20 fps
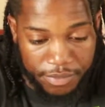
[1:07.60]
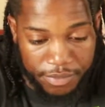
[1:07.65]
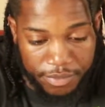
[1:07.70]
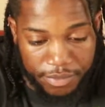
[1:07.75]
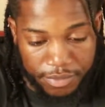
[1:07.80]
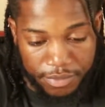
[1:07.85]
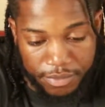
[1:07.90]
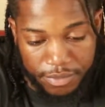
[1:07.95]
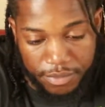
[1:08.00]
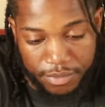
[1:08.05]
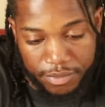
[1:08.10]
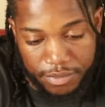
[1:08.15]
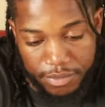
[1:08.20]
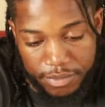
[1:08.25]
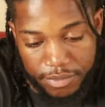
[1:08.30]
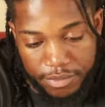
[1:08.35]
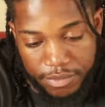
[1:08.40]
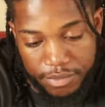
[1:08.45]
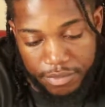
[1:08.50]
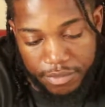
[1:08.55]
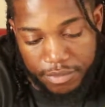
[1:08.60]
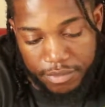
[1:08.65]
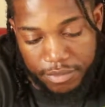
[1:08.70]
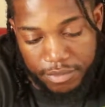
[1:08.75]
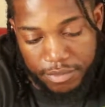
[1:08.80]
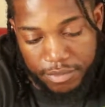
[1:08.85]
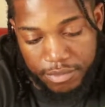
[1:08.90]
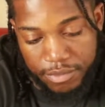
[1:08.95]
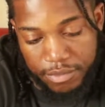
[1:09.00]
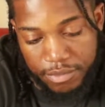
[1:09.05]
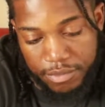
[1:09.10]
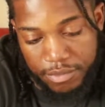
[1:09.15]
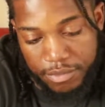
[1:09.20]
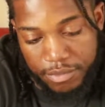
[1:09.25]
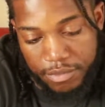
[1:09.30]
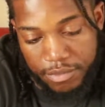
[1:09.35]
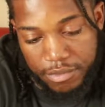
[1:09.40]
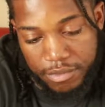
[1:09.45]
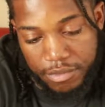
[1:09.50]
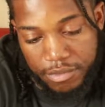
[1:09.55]

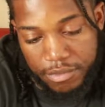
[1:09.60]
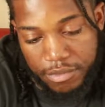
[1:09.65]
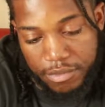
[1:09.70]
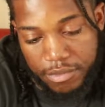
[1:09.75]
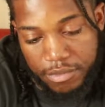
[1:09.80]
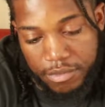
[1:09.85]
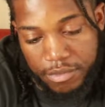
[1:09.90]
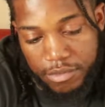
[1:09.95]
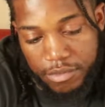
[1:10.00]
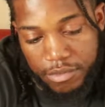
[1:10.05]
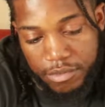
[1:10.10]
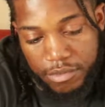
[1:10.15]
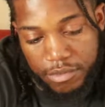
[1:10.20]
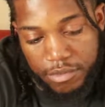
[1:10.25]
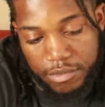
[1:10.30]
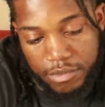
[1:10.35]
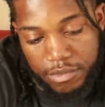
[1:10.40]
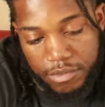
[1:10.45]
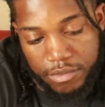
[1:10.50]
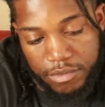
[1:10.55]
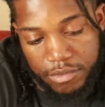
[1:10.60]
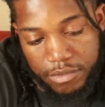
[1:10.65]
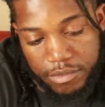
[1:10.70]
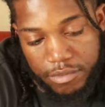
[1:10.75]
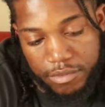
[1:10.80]
(silent)